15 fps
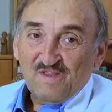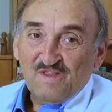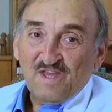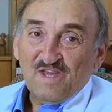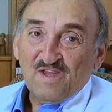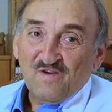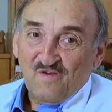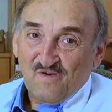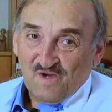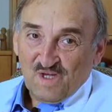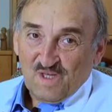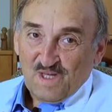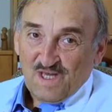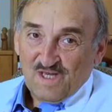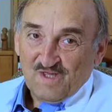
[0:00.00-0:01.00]
they
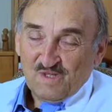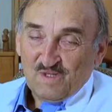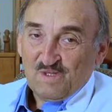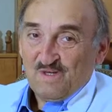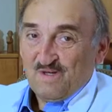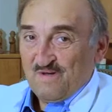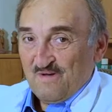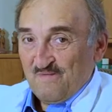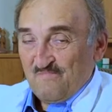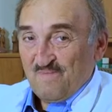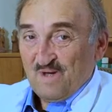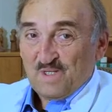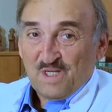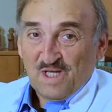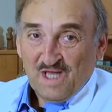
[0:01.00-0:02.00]
organized a
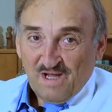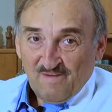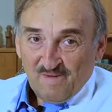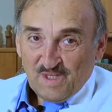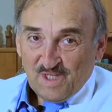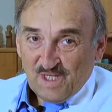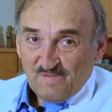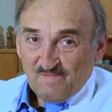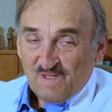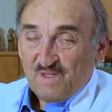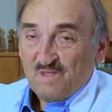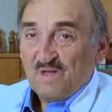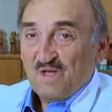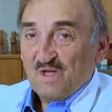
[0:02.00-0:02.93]
Panchakarma treatment